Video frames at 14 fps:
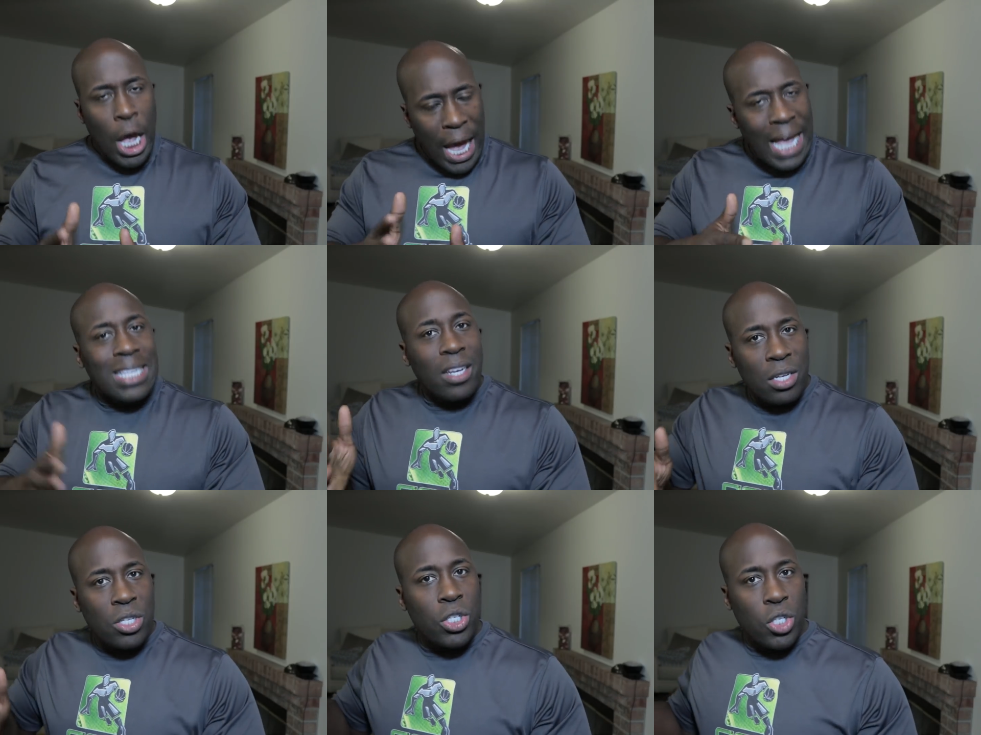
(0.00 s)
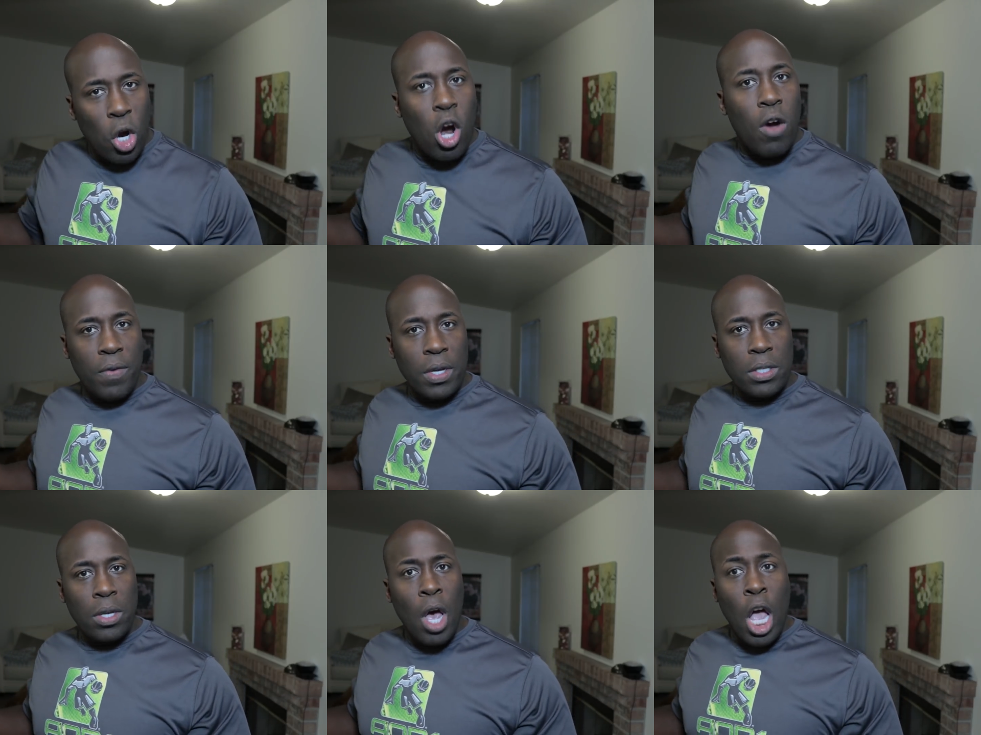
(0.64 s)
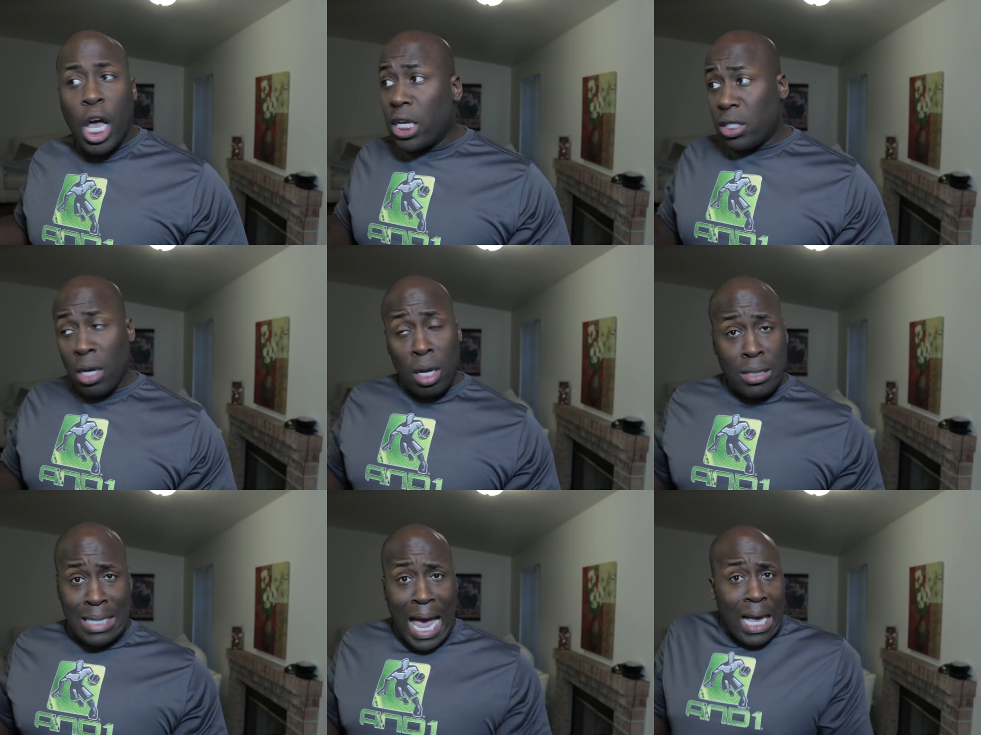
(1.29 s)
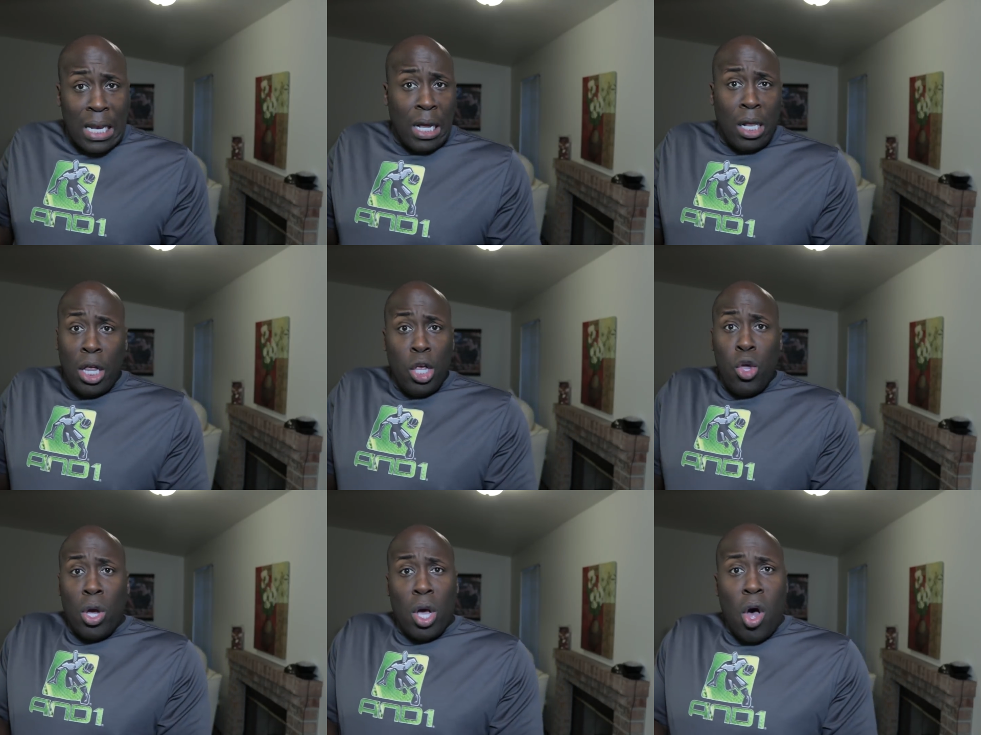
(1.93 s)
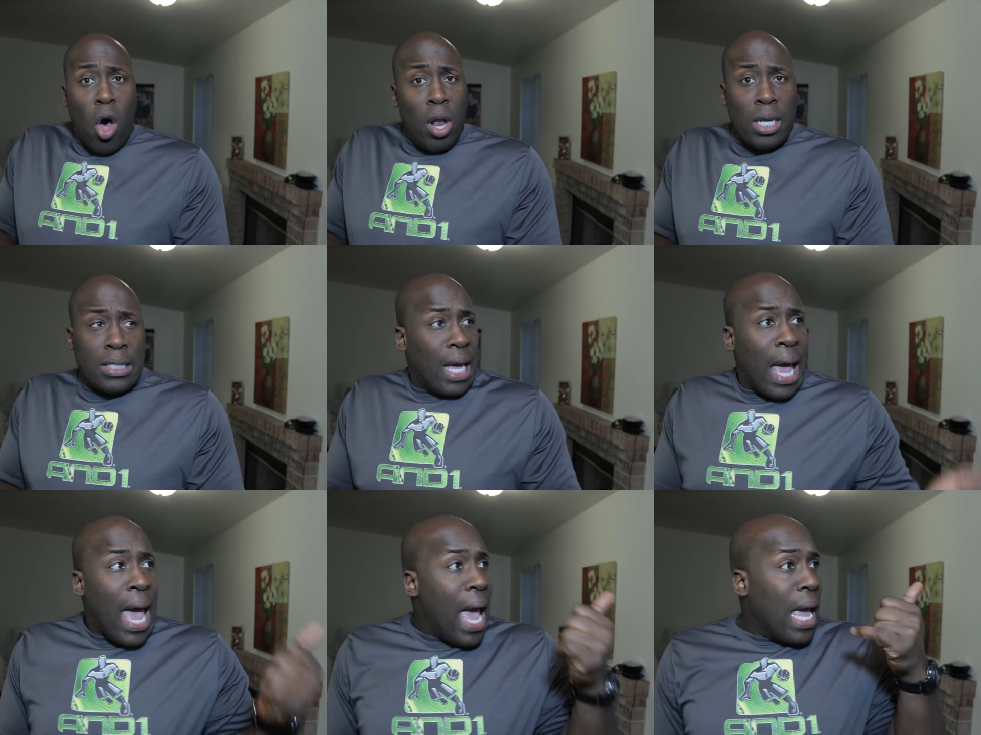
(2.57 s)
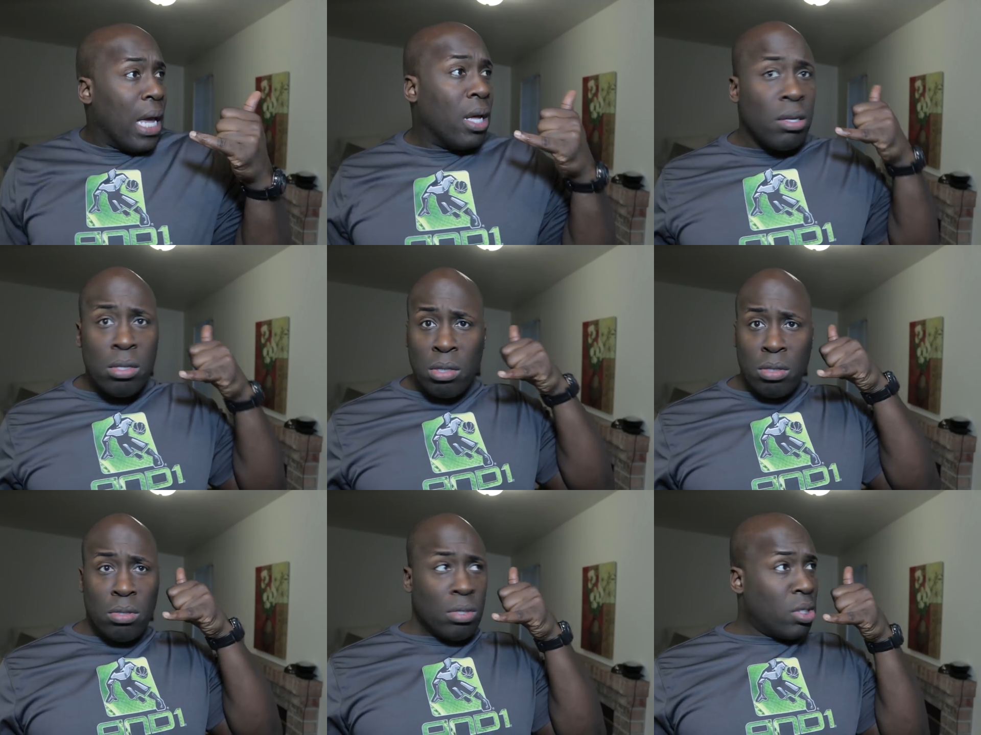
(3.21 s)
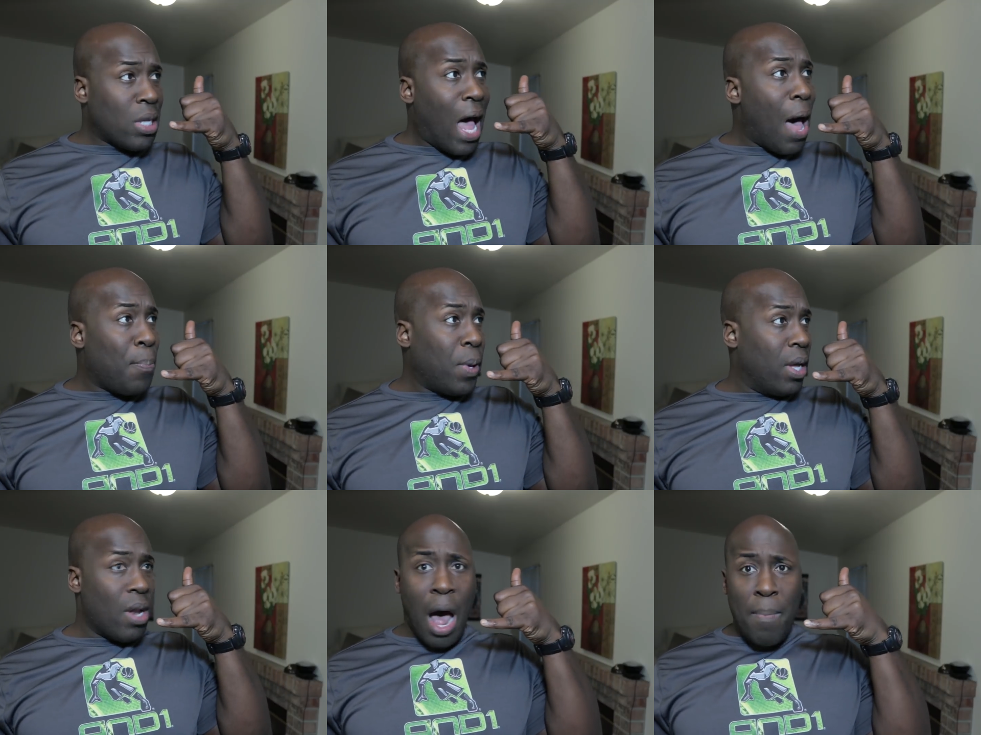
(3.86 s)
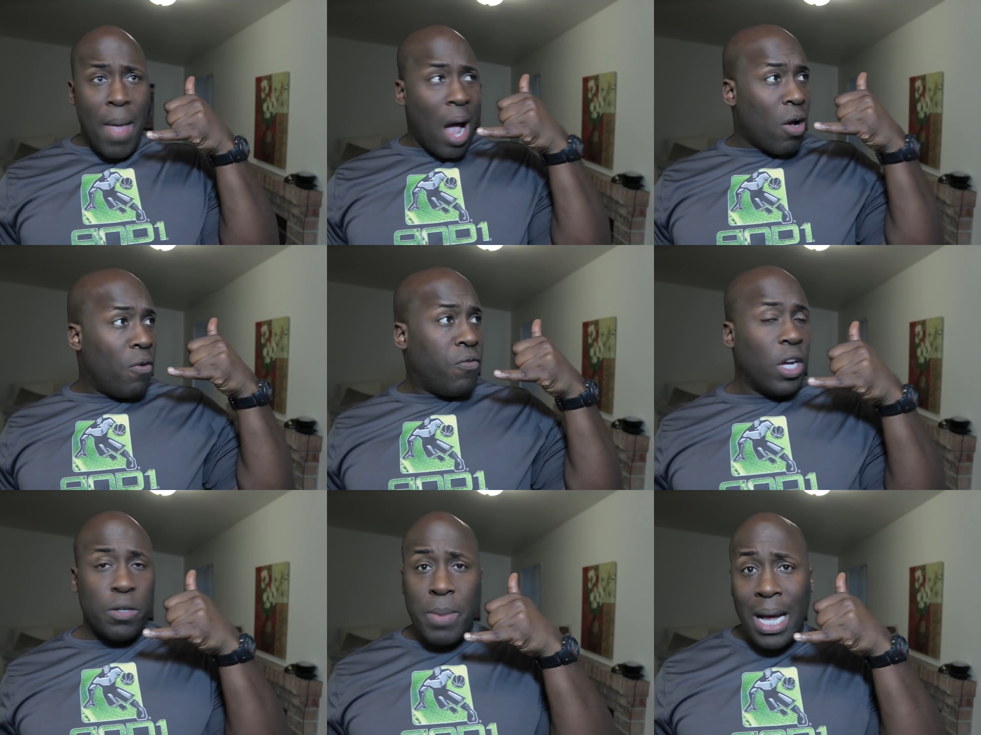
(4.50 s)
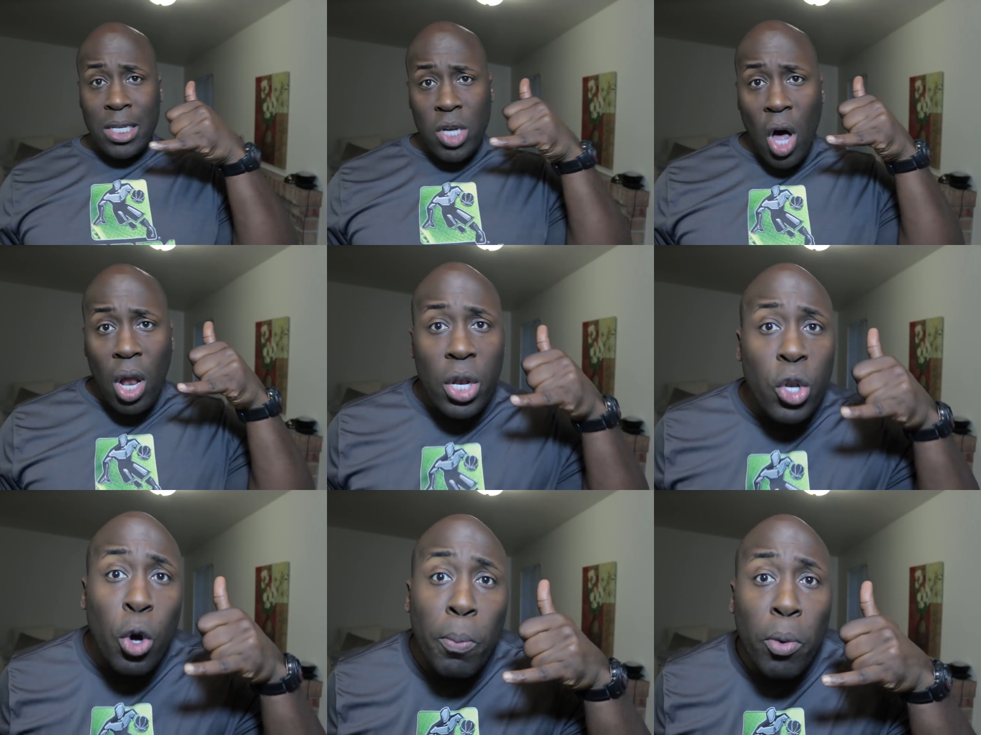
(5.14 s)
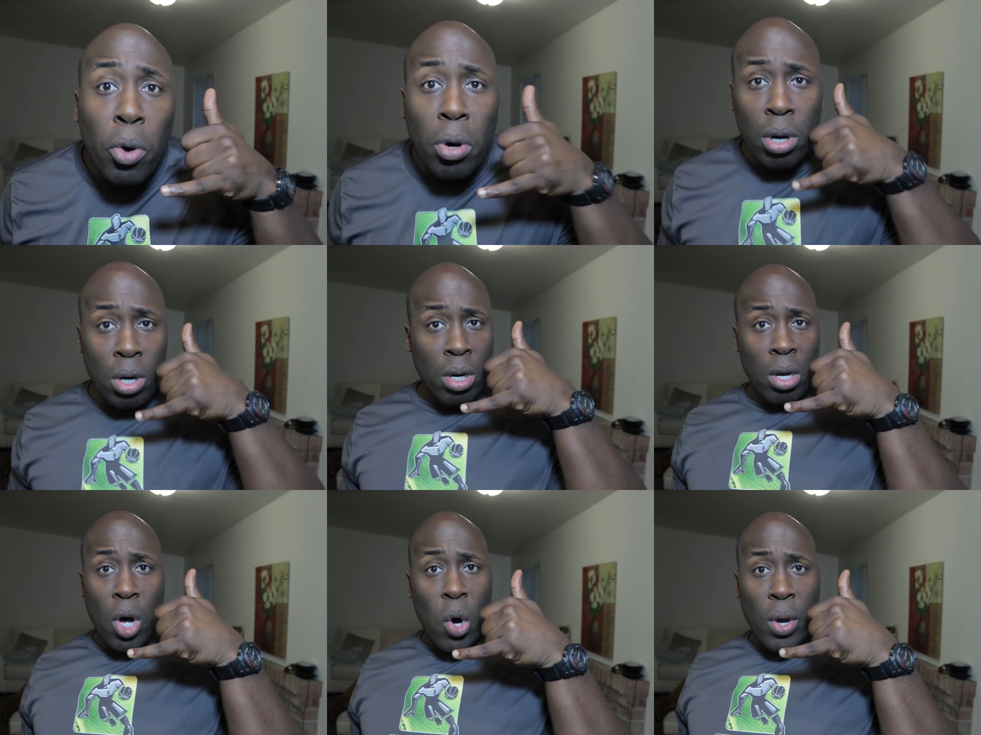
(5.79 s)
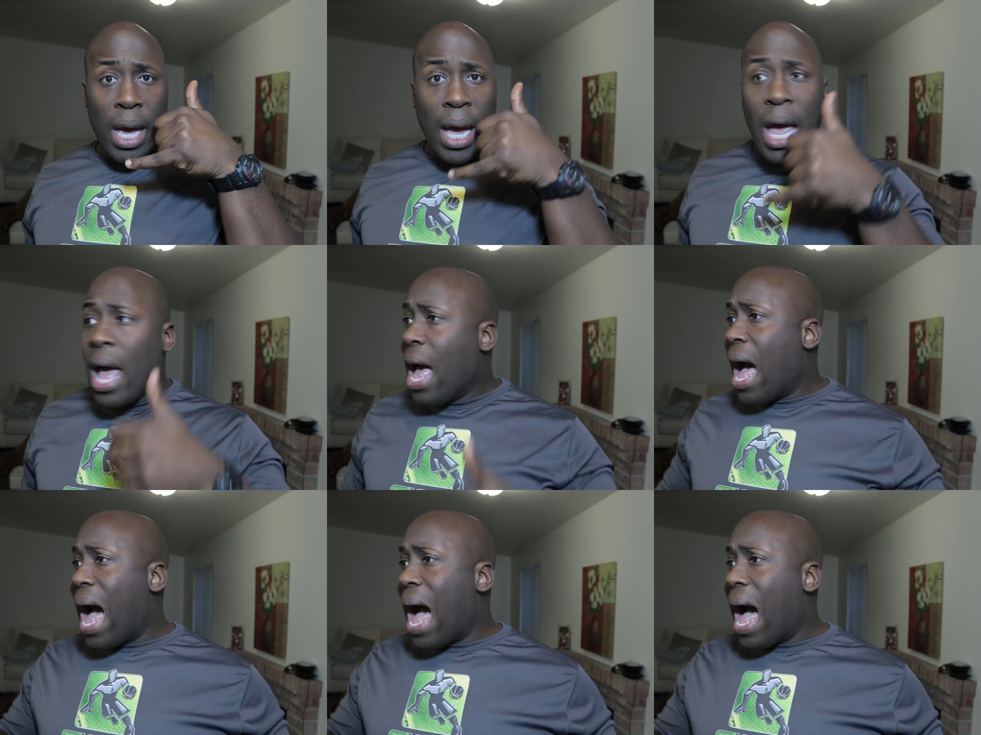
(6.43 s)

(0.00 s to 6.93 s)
It's a service, because technically you can call and say, hey, stop it. I'm not going to flush my toilet no more, okay?